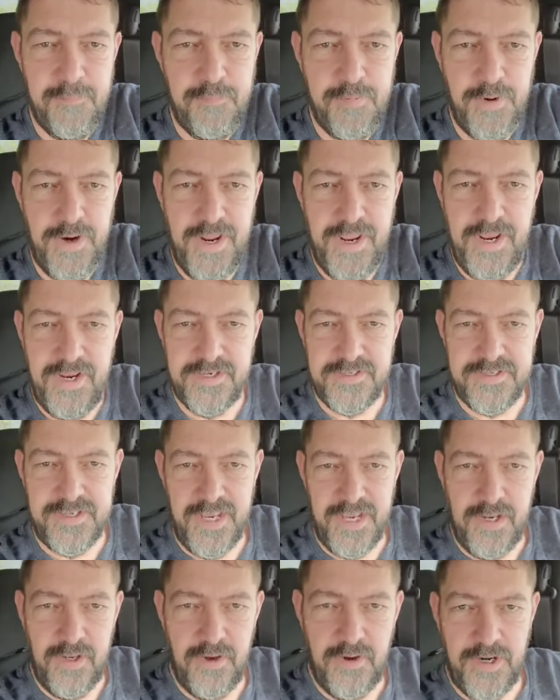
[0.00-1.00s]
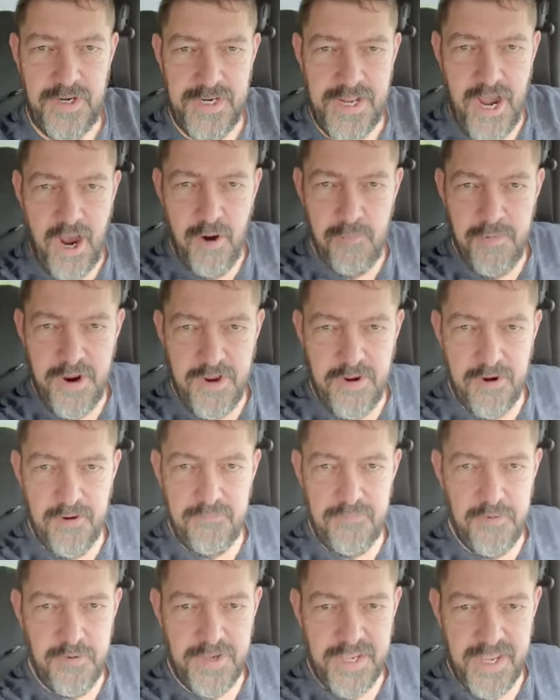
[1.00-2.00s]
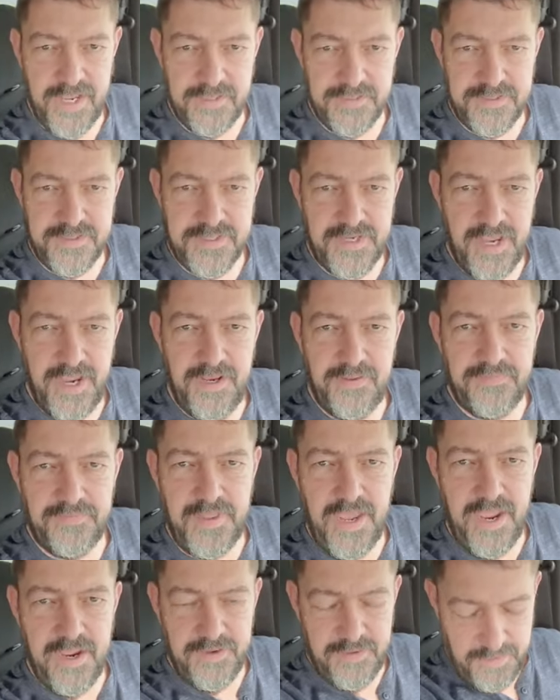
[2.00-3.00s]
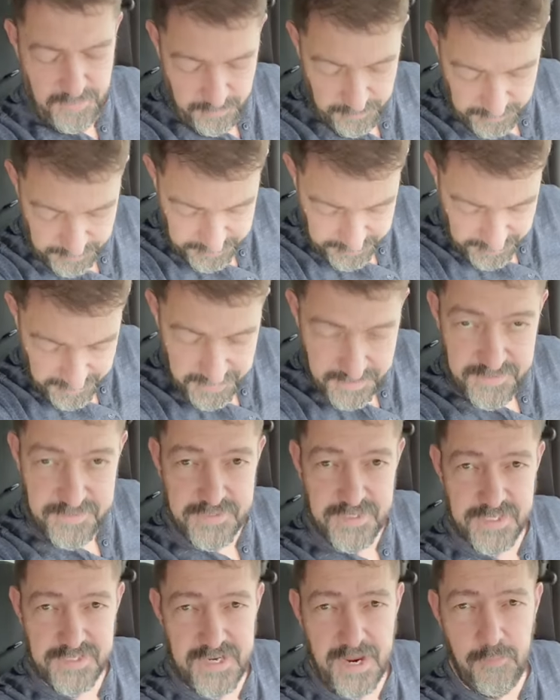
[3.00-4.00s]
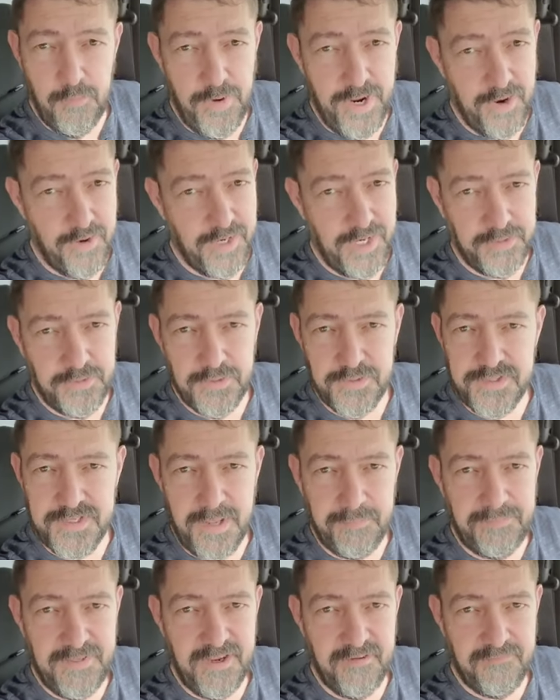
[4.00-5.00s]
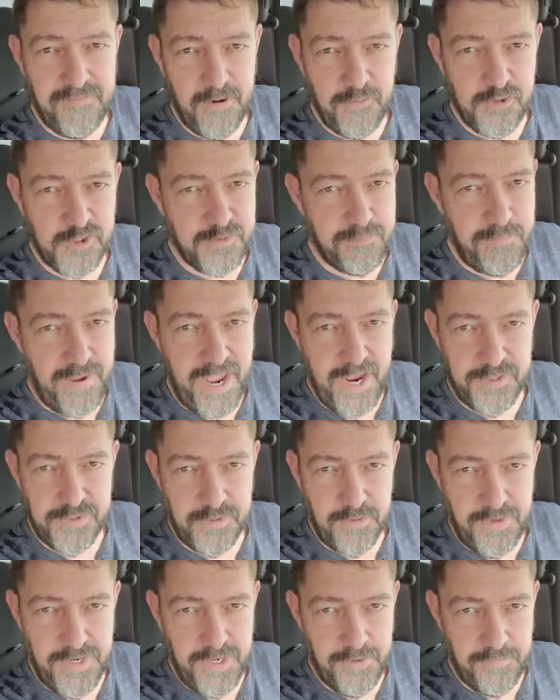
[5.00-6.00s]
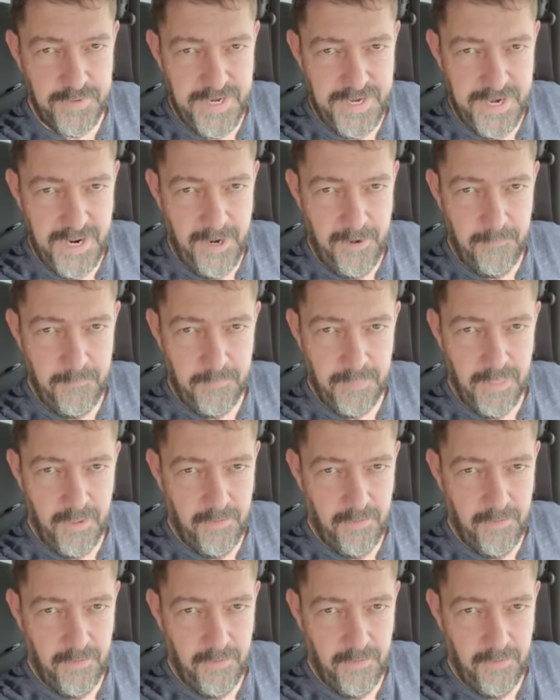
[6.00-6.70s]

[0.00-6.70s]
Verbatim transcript: Praise the Lord. How many of you can say thank you, Jesus? And we're going to do something very special here right now.